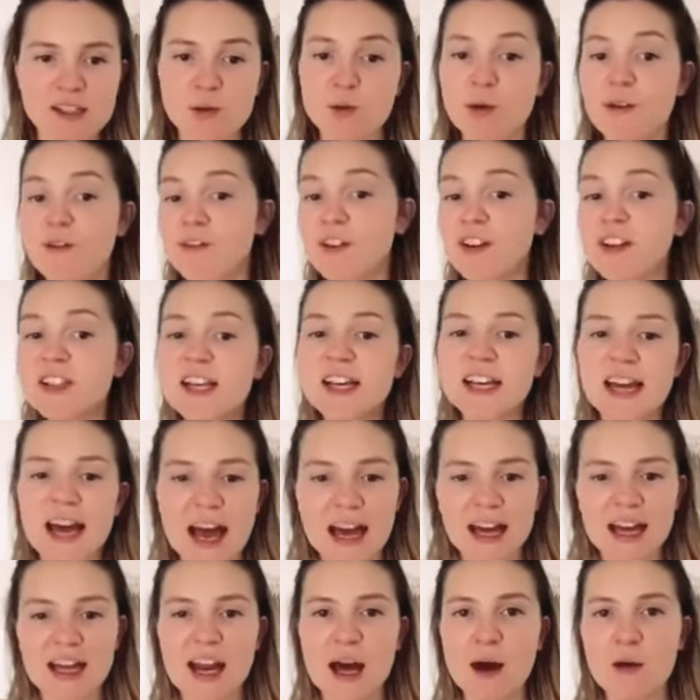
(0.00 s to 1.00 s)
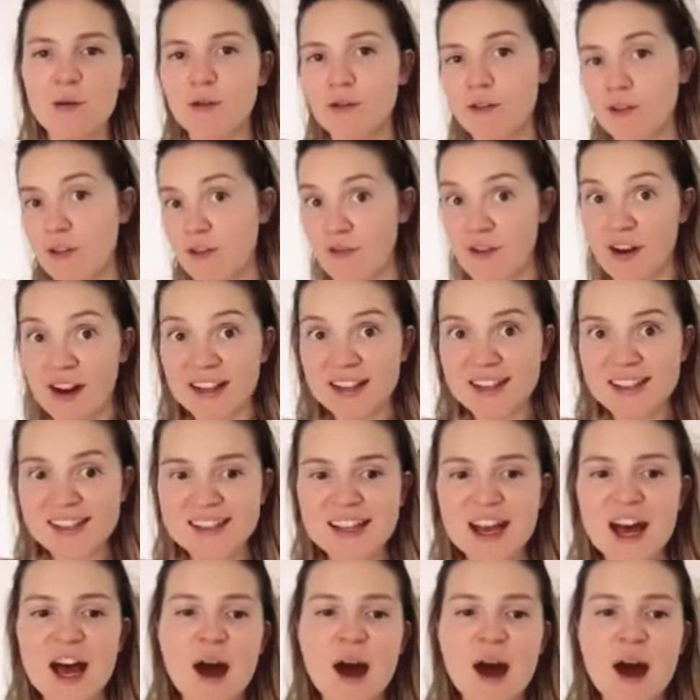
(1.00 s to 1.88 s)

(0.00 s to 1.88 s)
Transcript: So it feels like hanging out with friends,